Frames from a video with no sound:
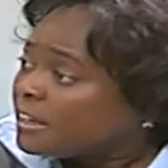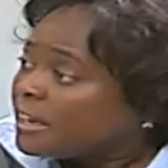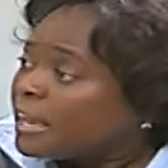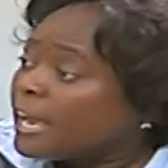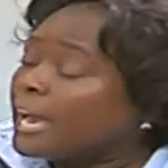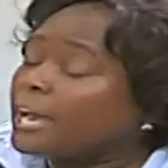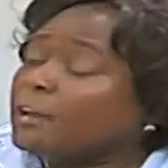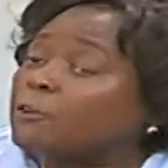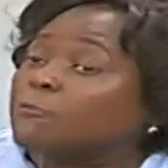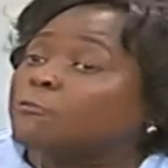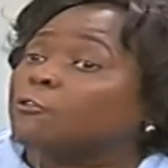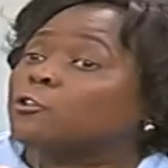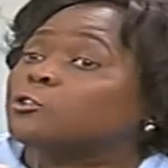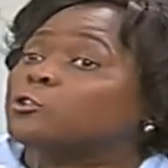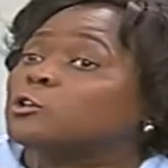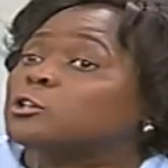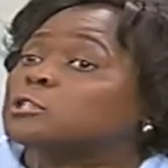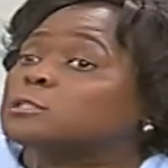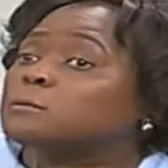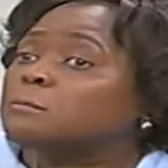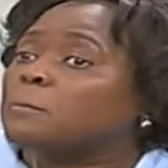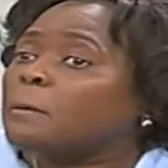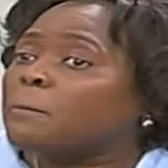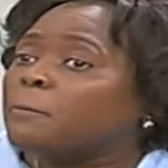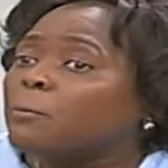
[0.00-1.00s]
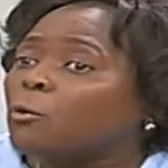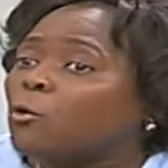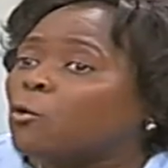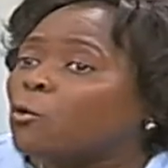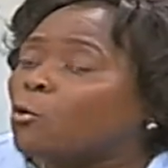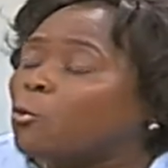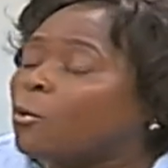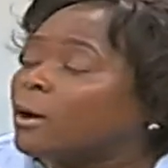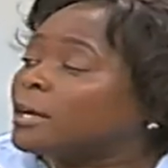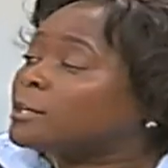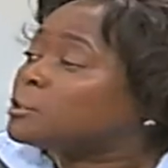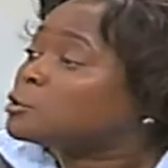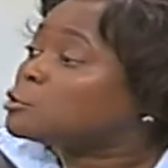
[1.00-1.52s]
And for those people who
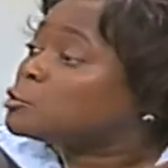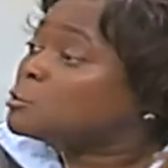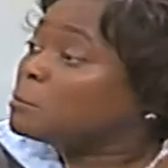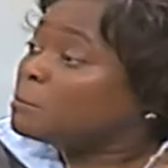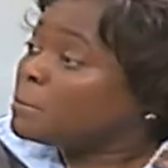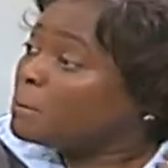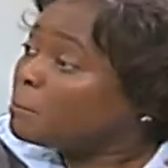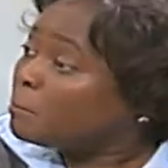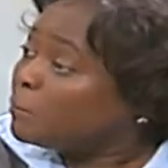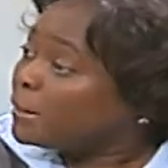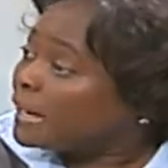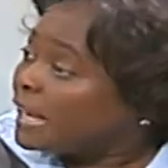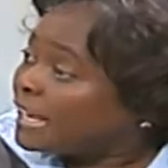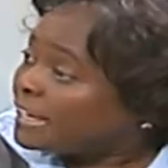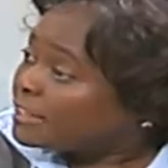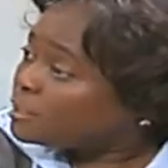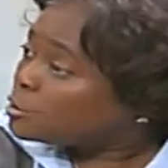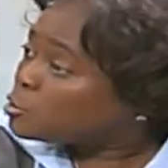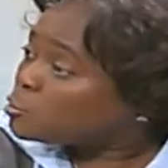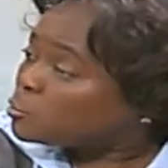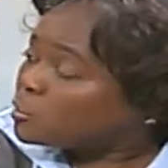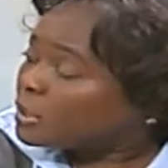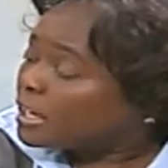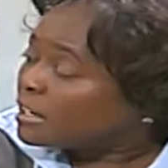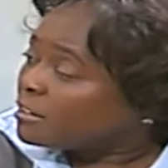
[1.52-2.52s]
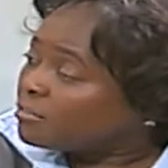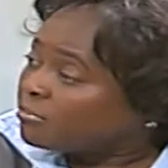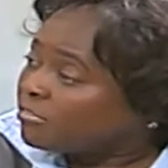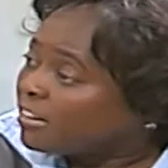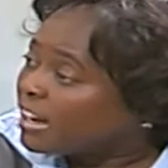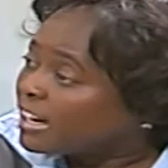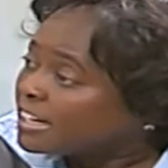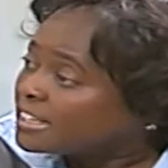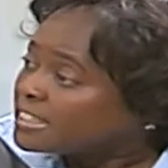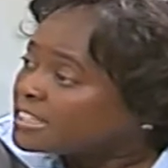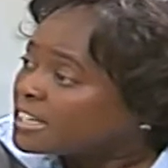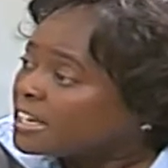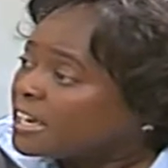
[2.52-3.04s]
want to be blind to that
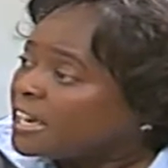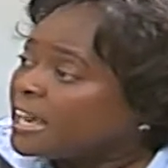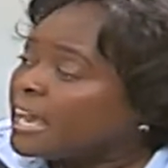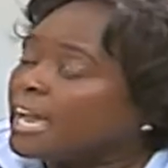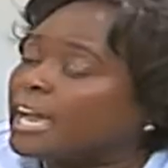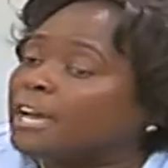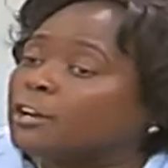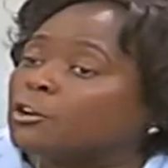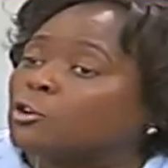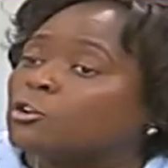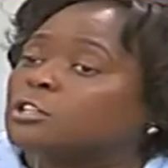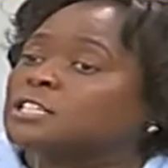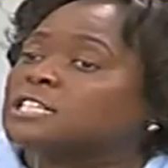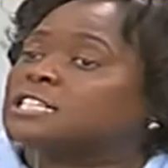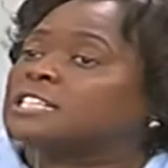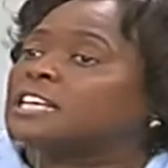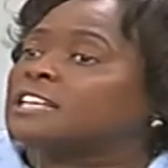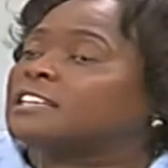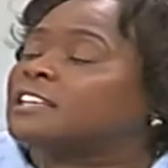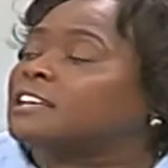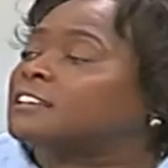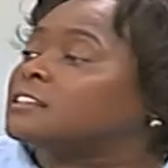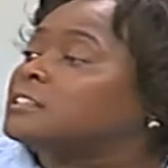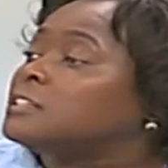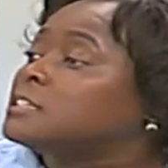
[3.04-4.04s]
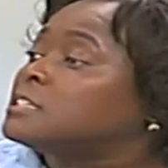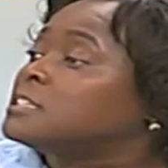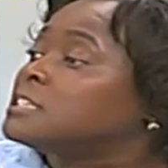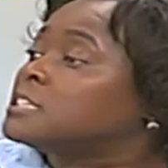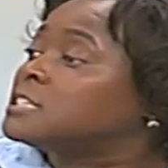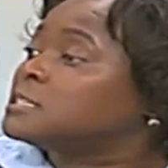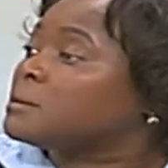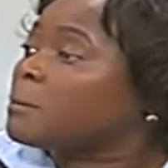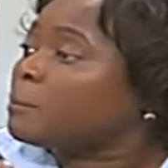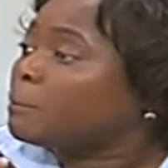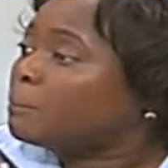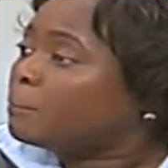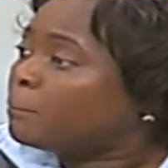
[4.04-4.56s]
fact and not say that this is
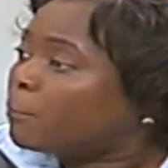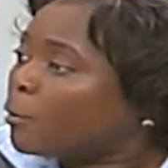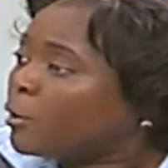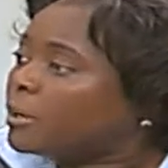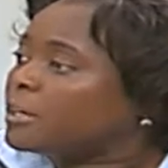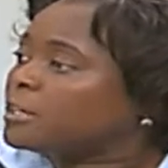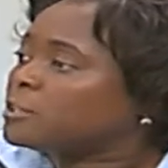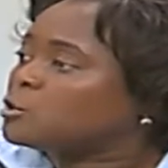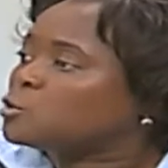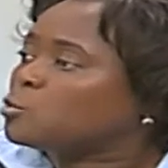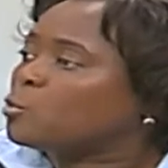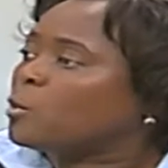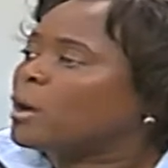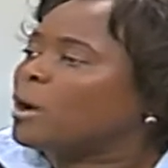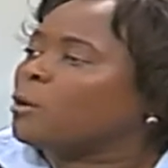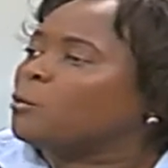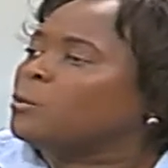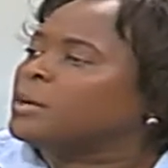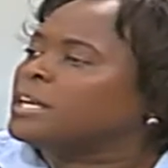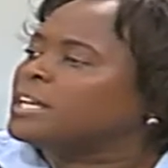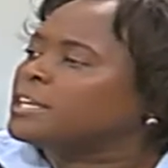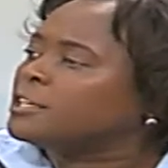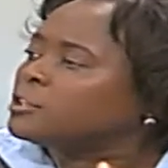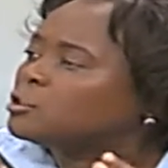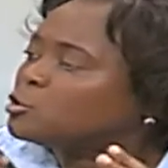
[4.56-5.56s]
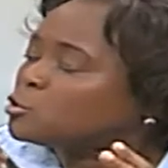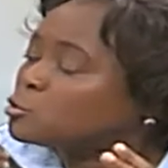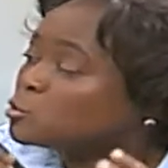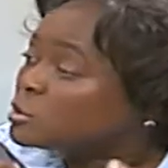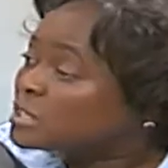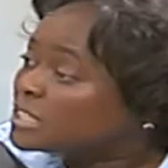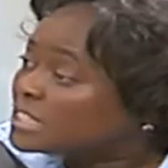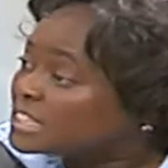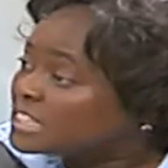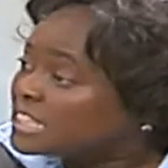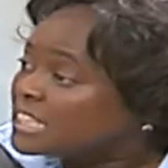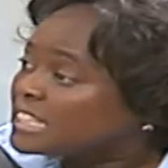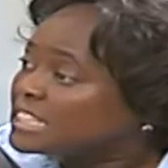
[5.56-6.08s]
a point where we need to
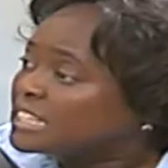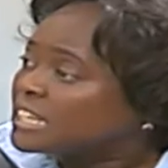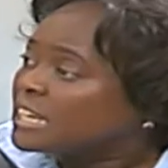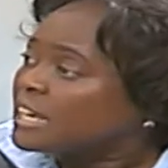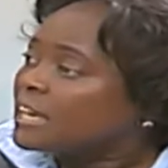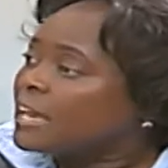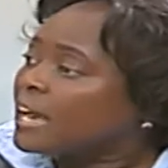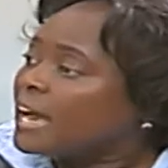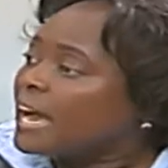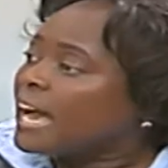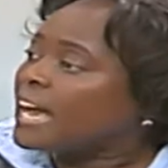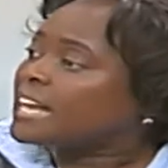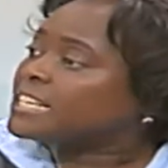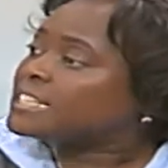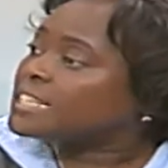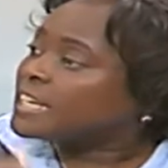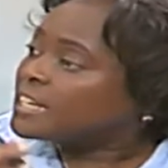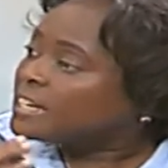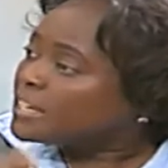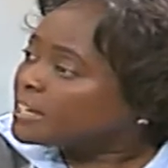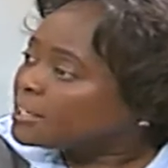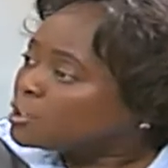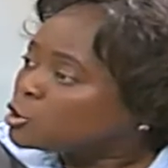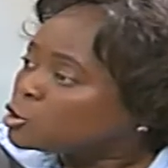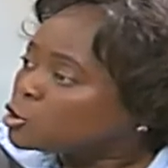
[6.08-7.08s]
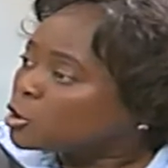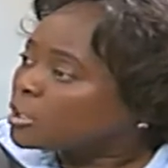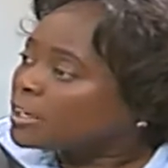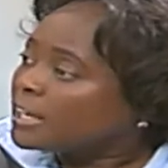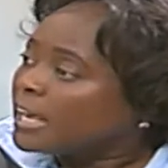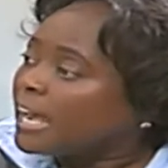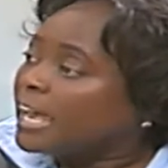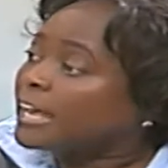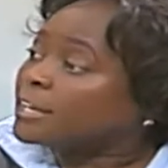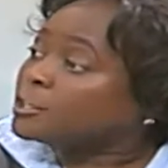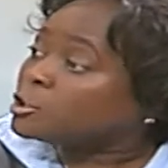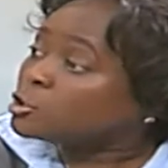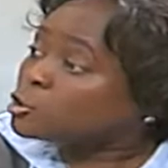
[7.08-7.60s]
sit as a nation
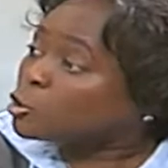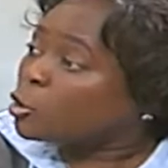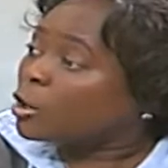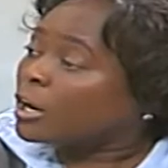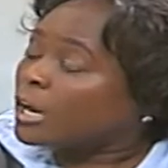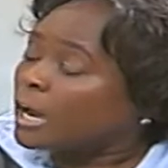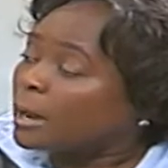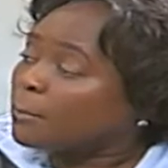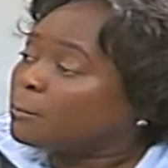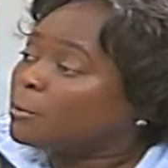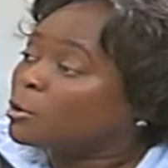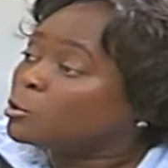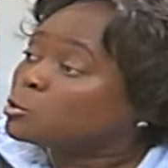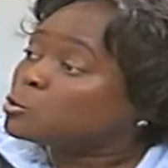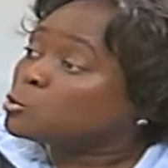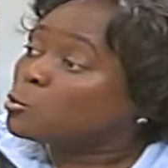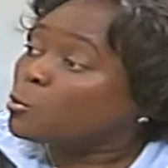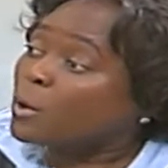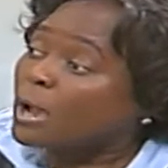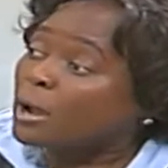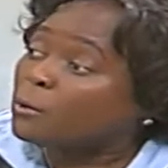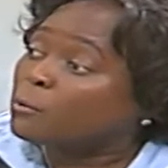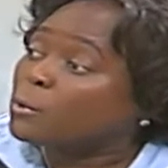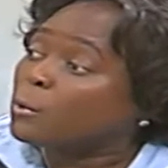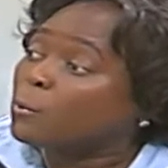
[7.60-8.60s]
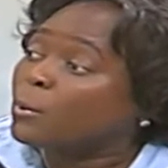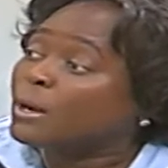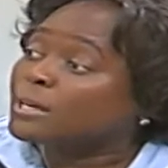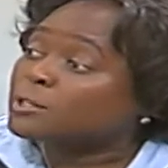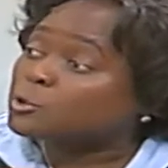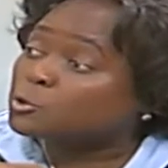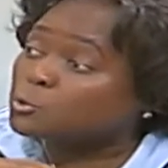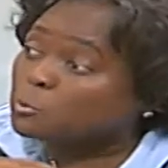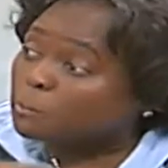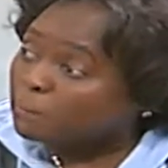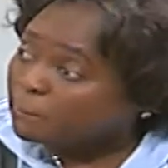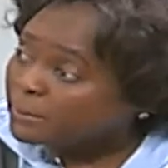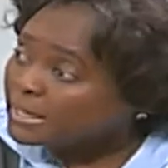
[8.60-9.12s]
and talk about where we want
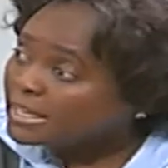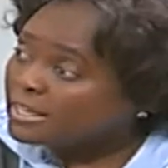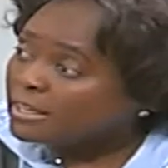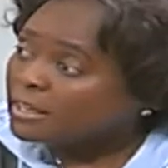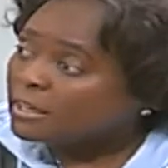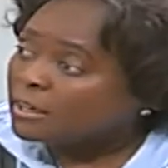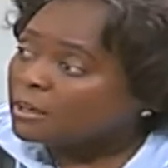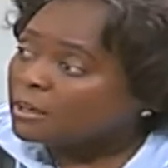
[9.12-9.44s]
to be,